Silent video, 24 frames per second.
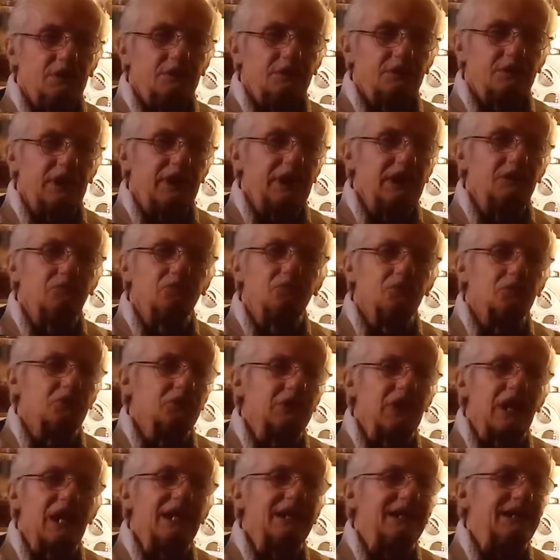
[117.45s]
They had
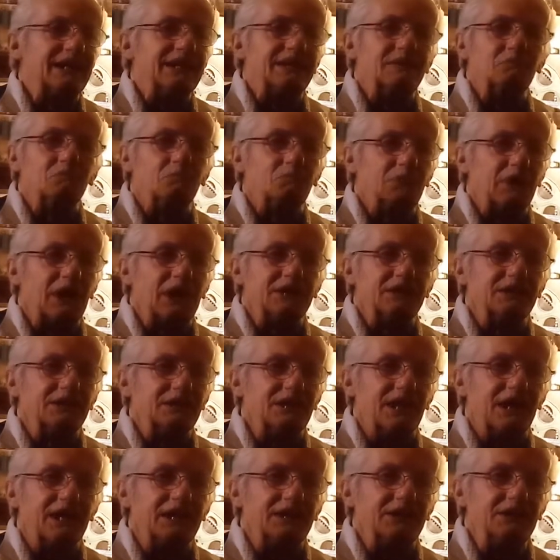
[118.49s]
forgotten by the
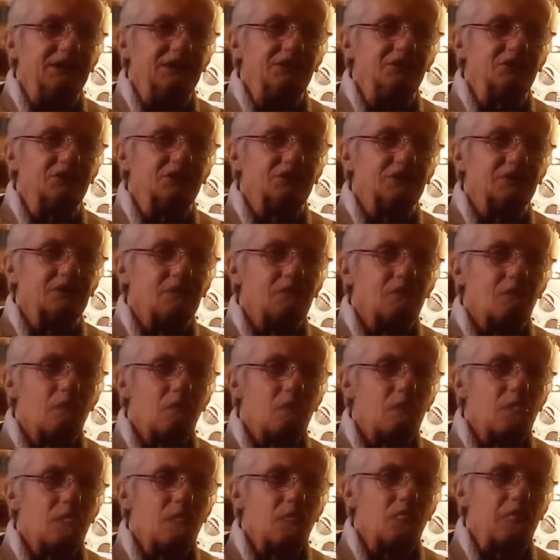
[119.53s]
90s
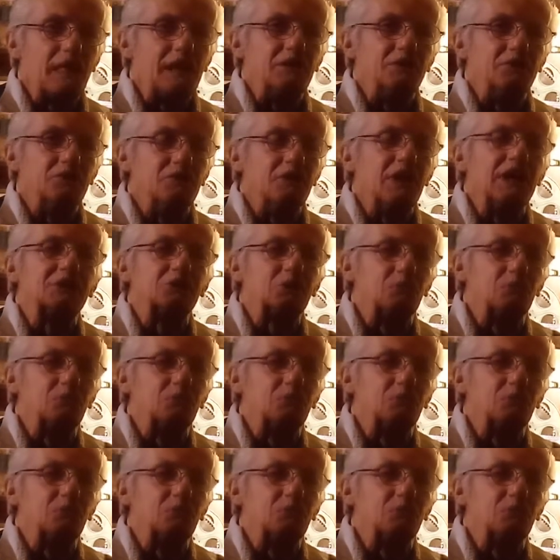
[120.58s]
that you're not